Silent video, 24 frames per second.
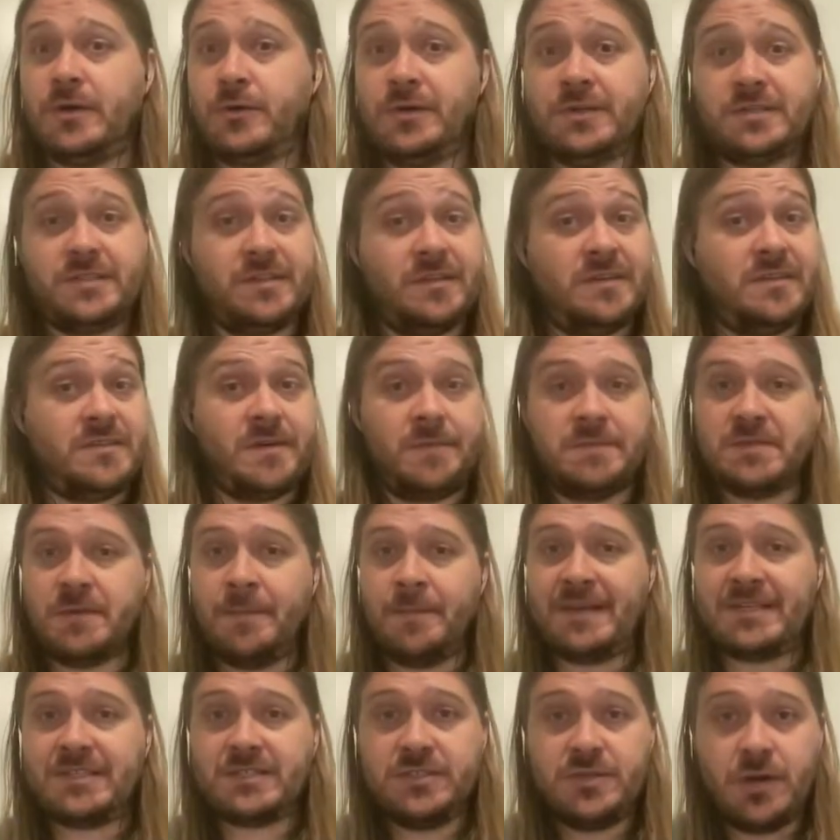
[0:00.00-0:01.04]
Chris Lindstrom's the
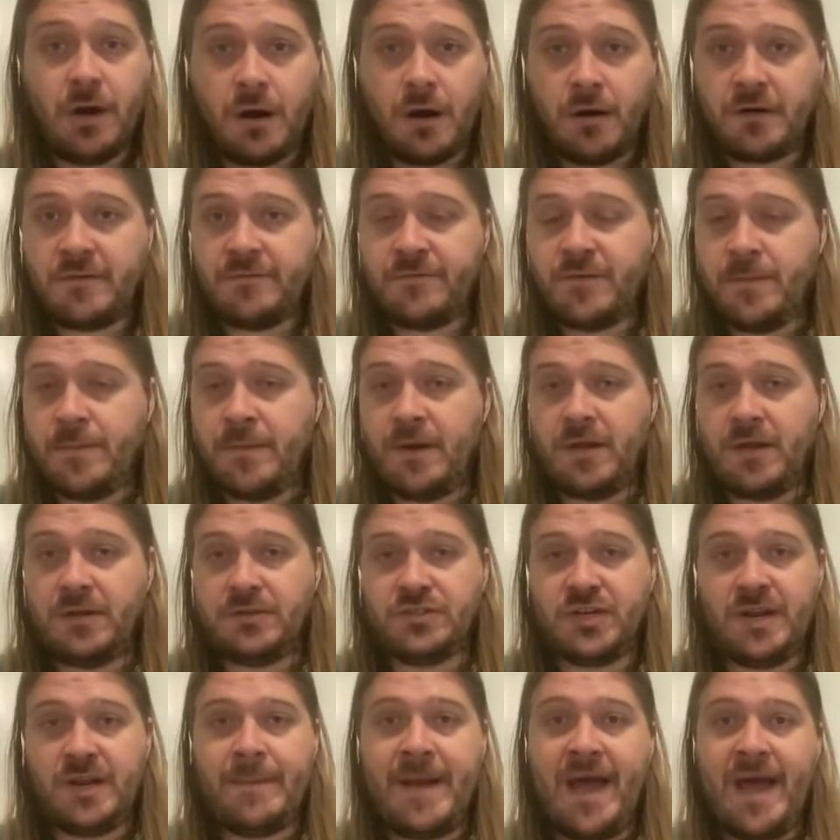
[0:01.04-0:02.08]
best guard in football.
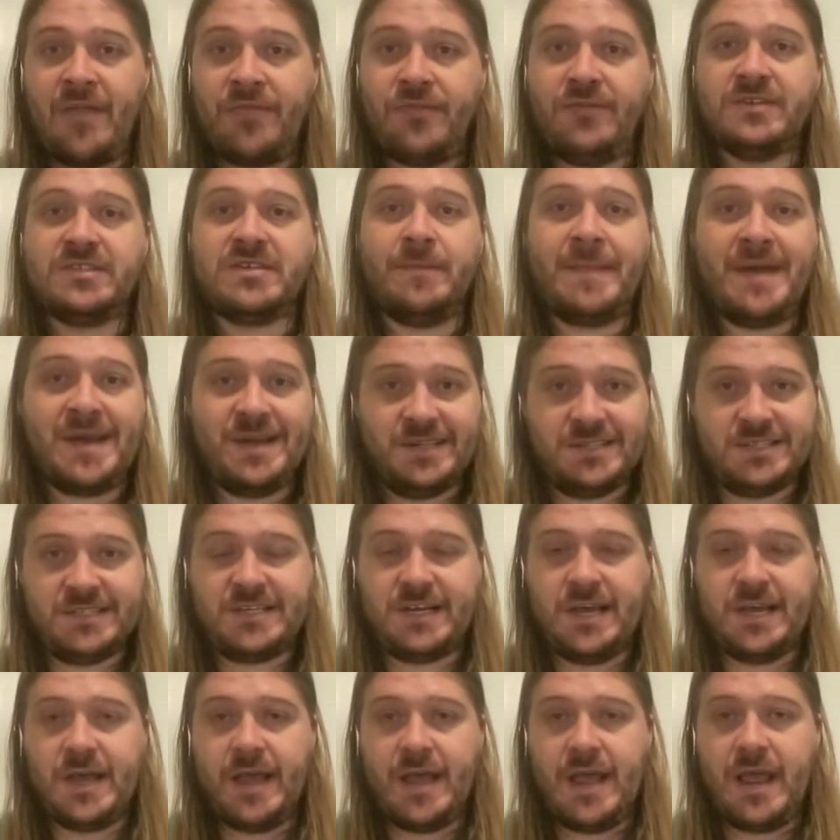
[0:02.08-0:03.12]
Jake Matthews a
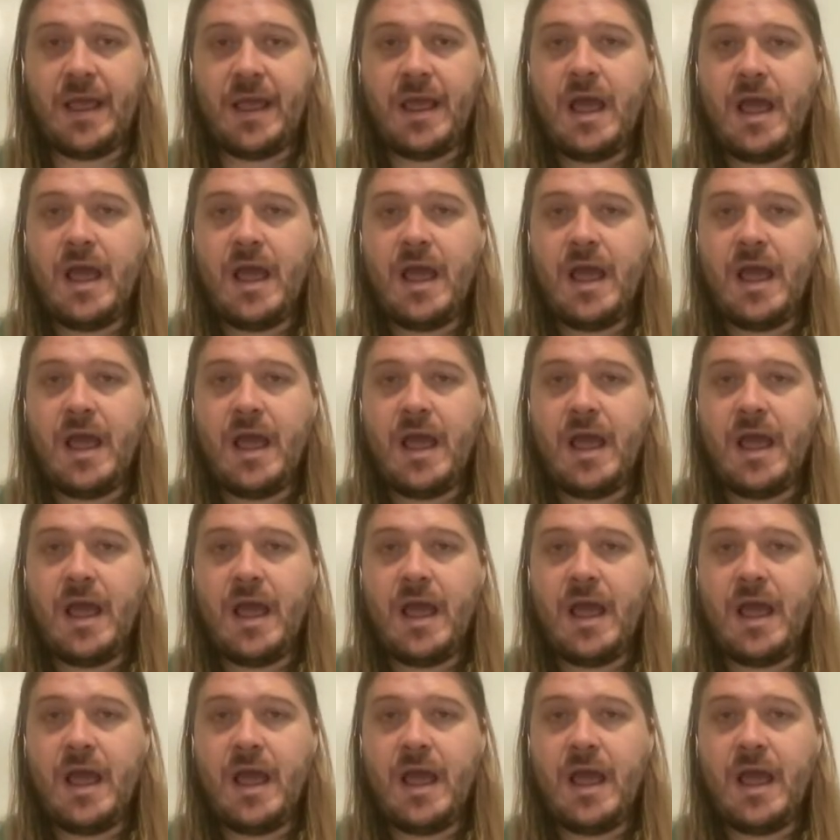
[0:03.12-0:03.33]
mainstay.